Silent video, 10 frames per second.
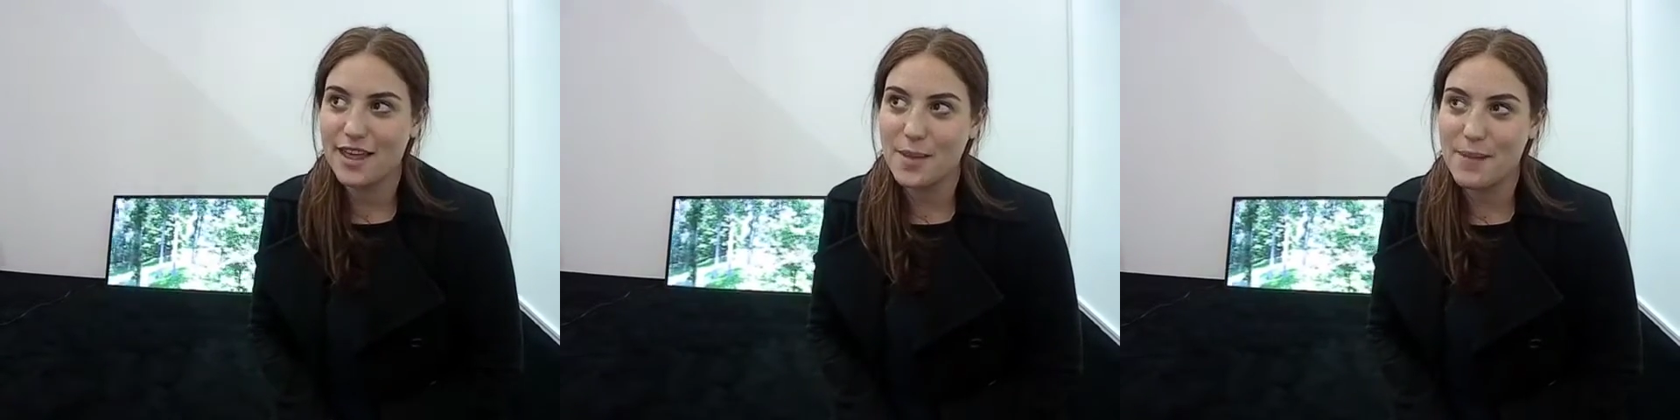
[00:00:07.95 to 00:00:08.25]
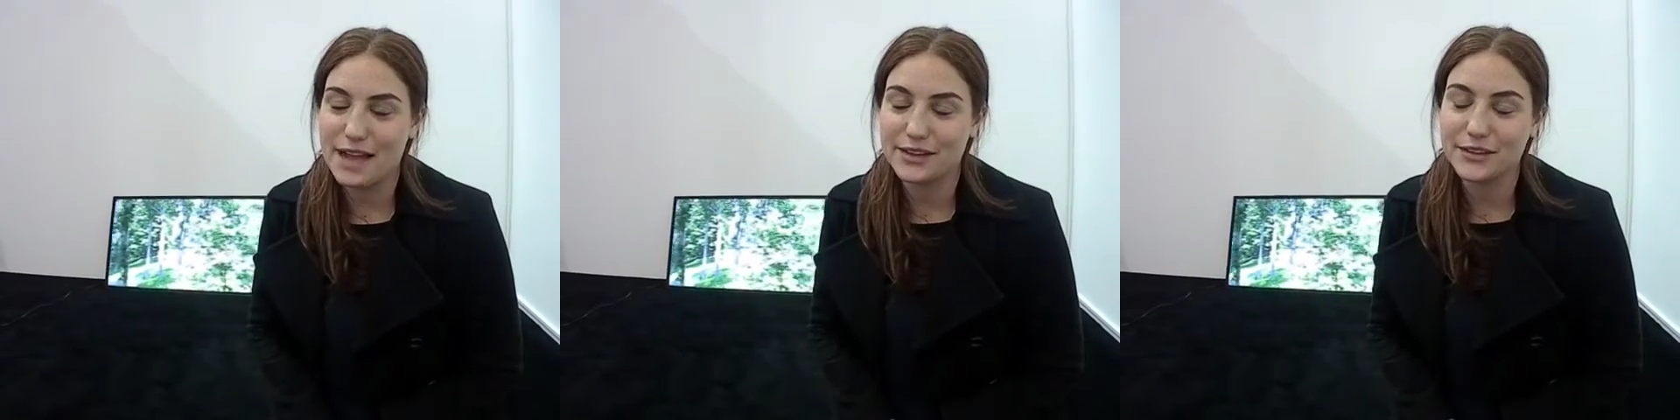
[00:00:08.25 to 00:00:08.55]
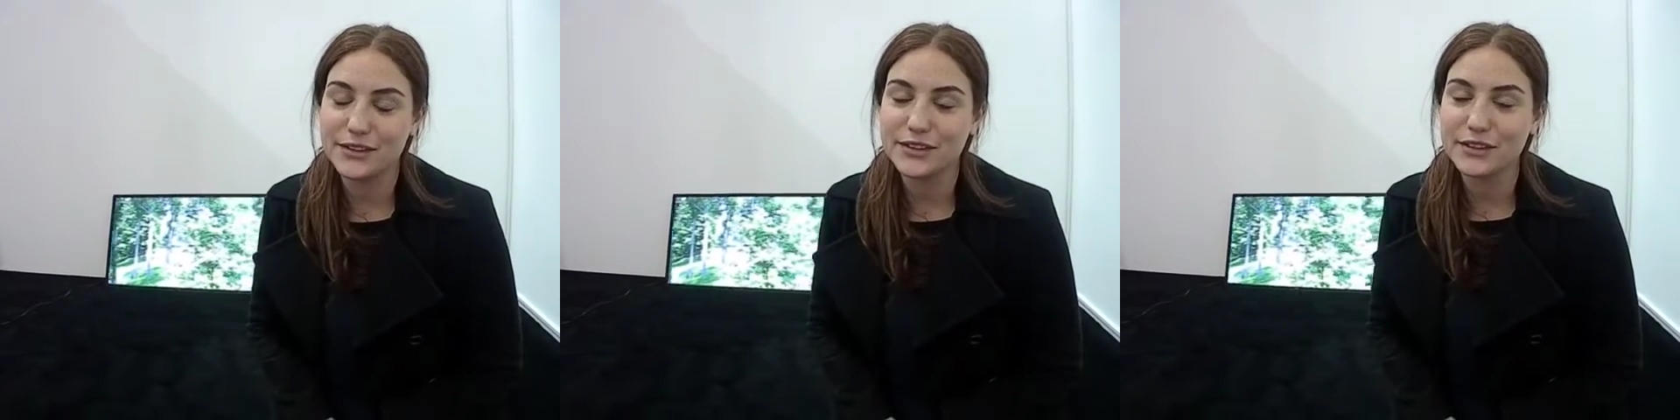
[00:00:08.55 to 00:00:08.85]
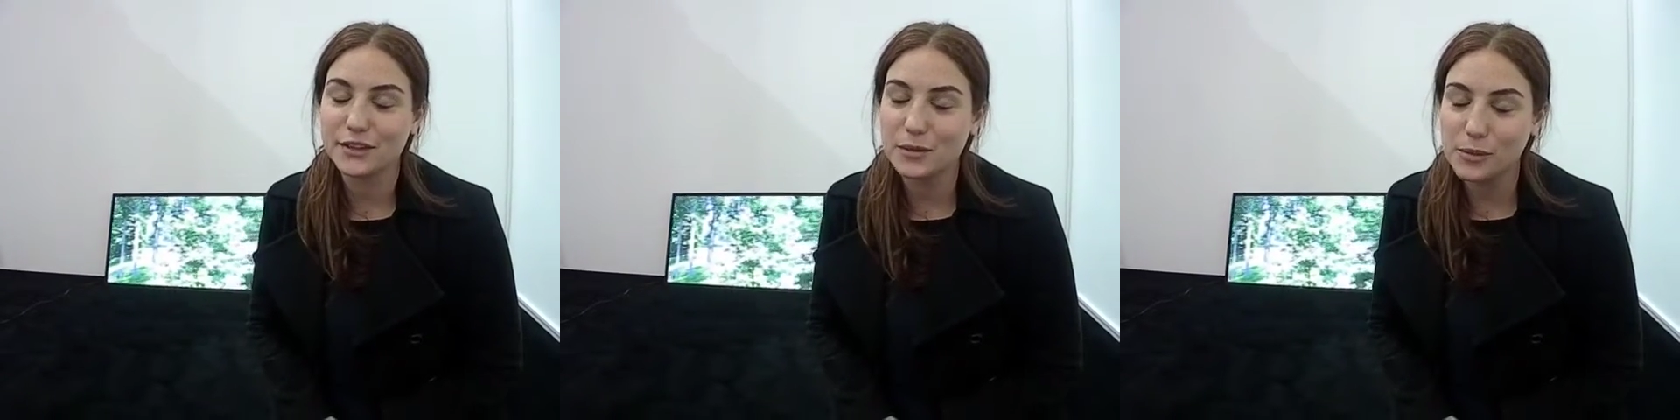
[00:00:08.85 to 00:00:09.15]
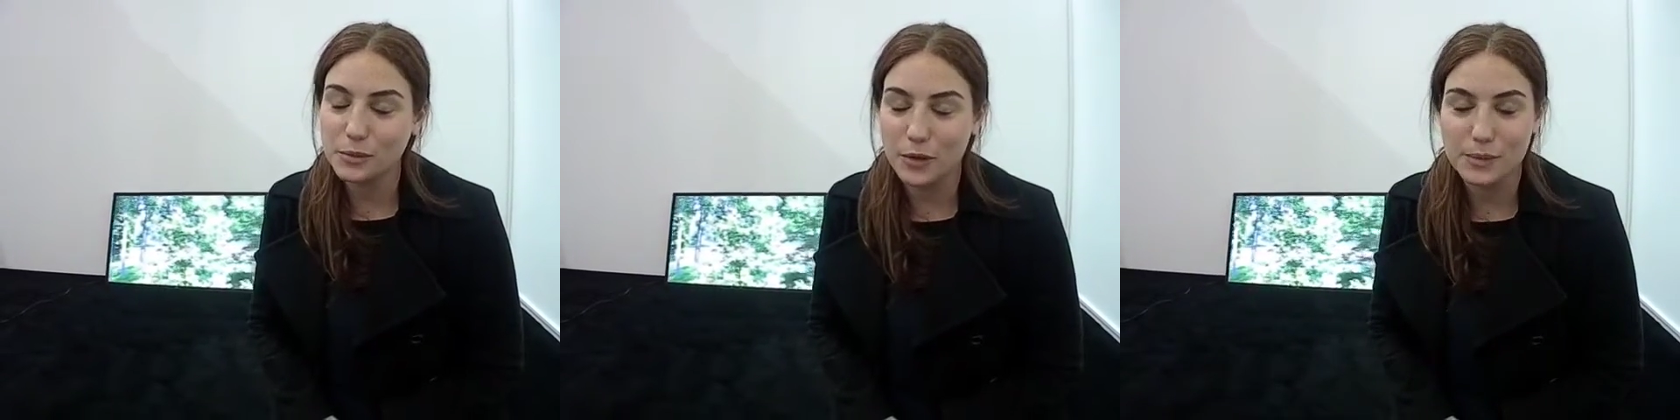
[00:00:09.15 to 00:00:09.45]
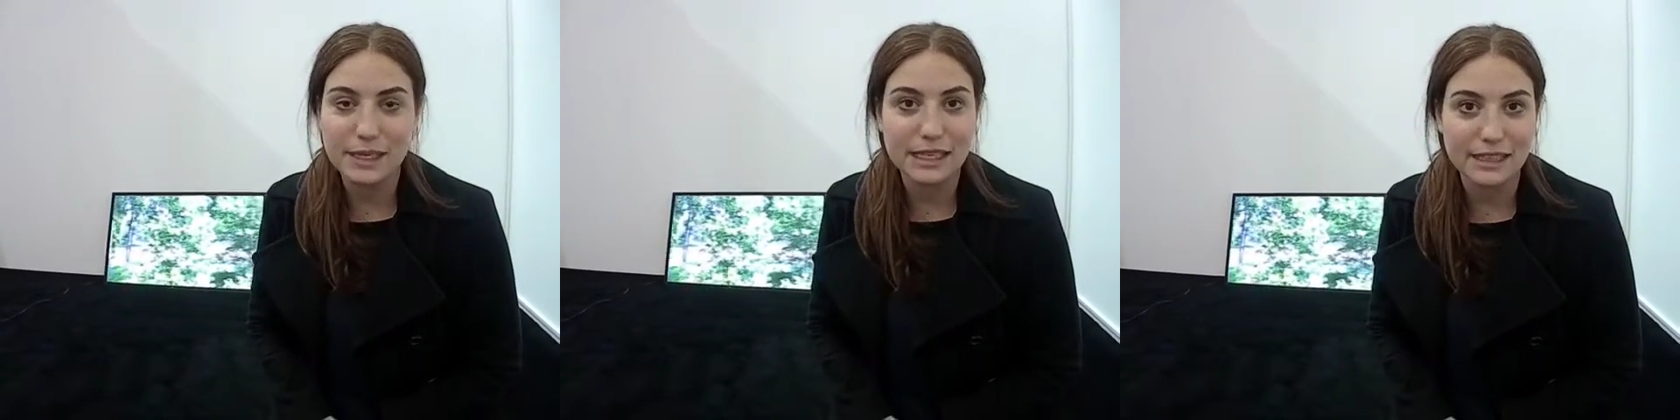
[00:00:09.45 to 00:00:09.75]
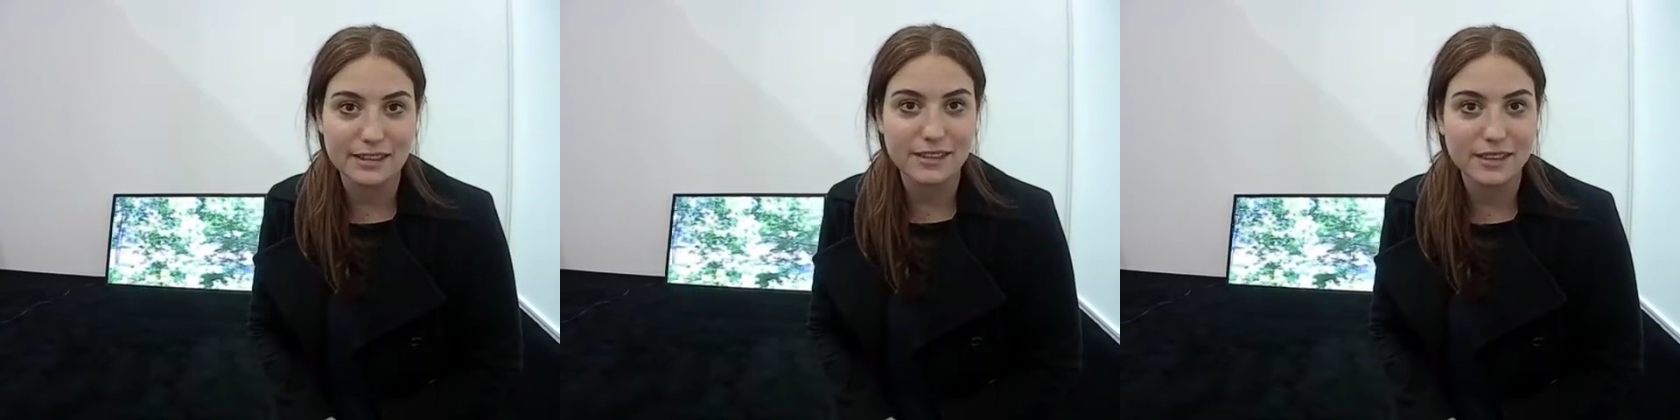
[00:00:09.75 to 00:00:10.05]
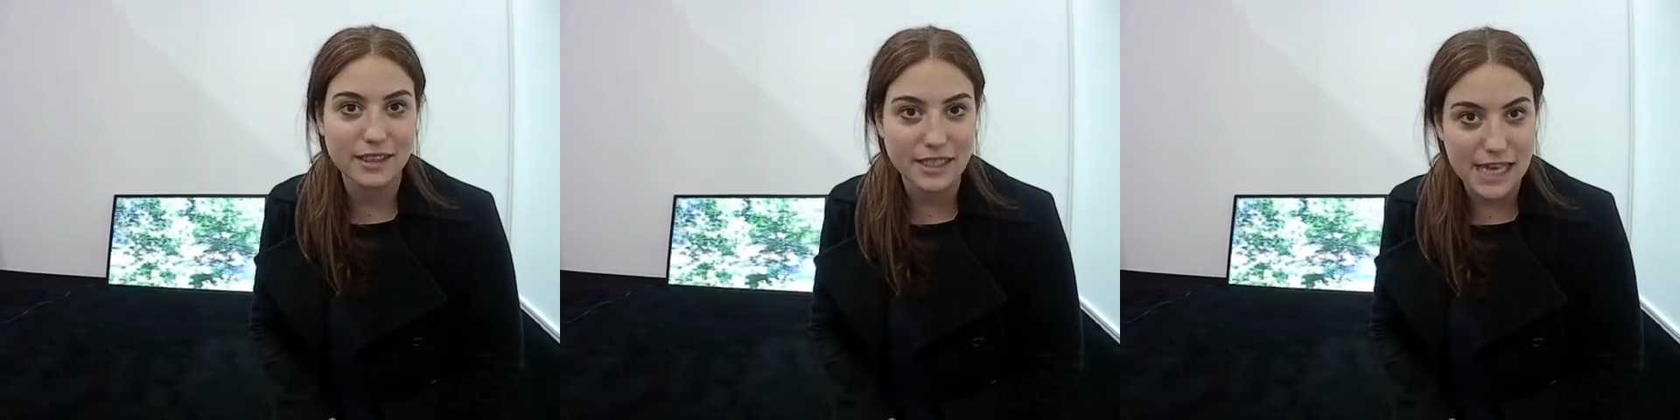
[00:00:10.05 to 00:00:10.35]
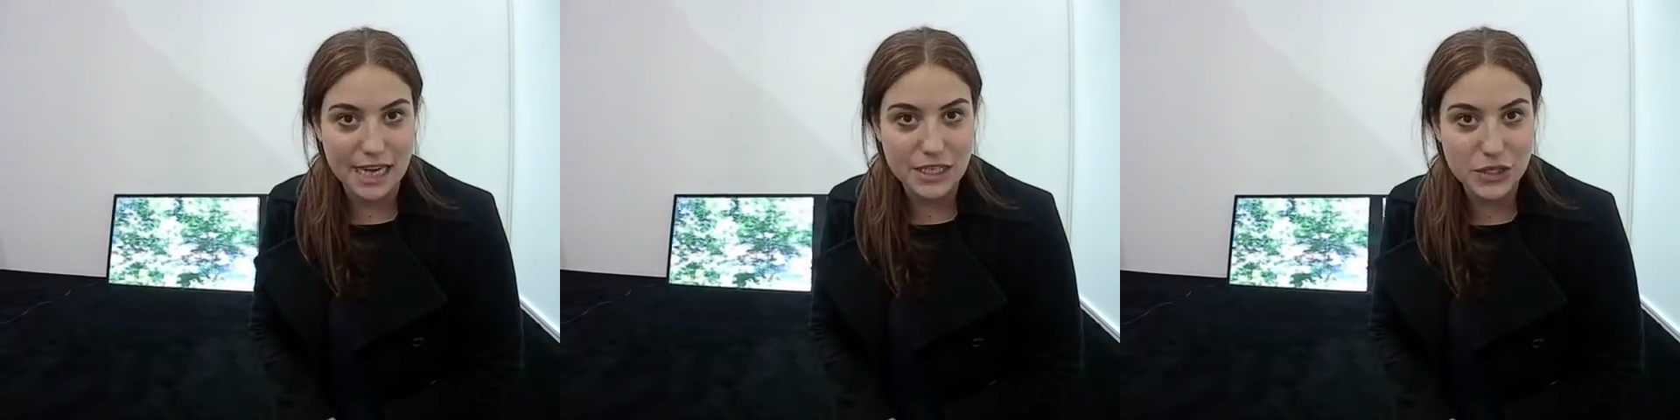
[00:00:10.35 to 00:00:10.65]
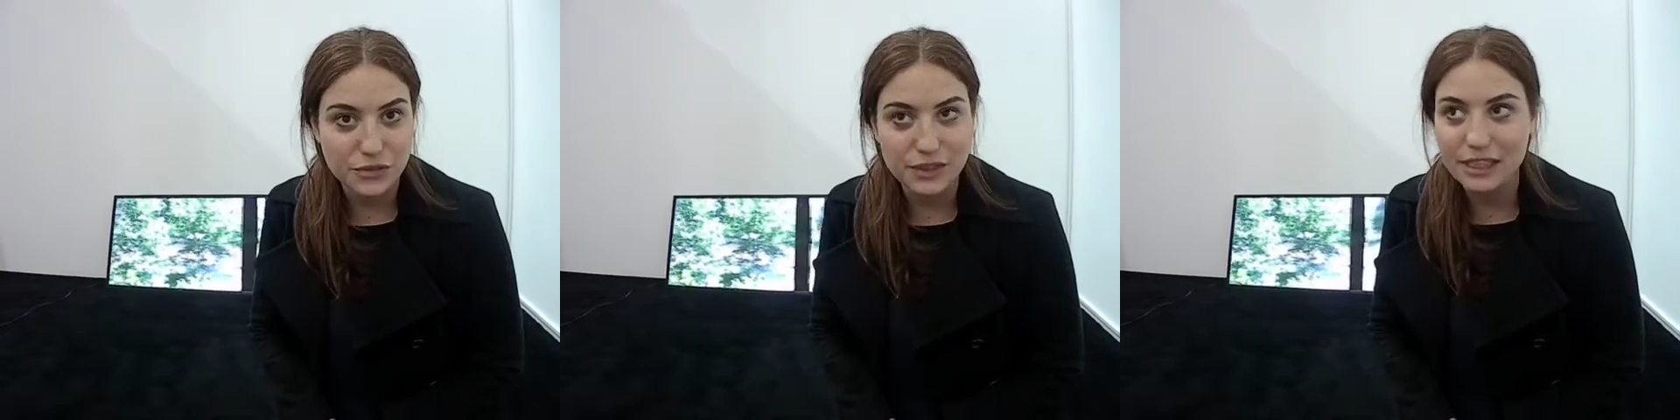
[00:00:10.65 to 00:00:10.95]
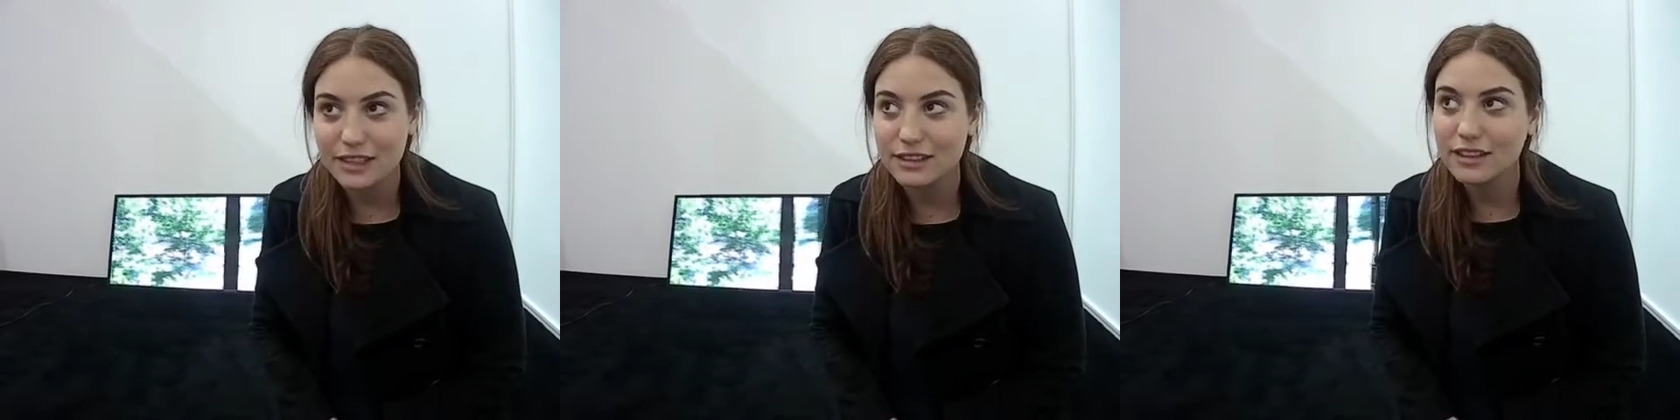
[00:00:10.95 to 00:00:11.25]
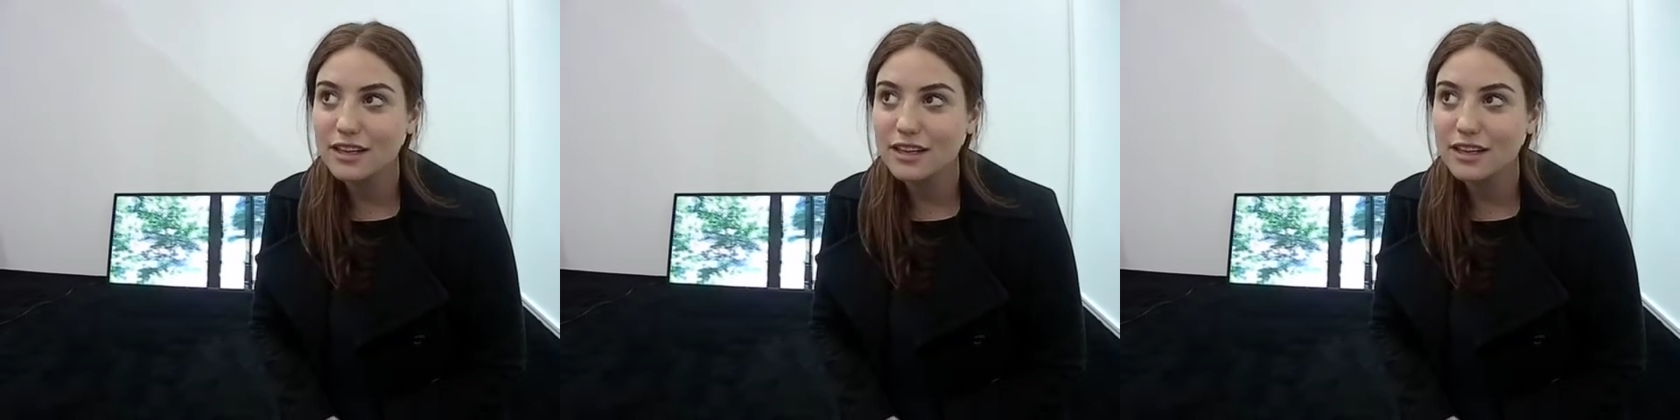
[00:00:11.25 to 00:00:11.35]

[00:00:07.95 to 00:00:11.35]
about global warming and catastrophe and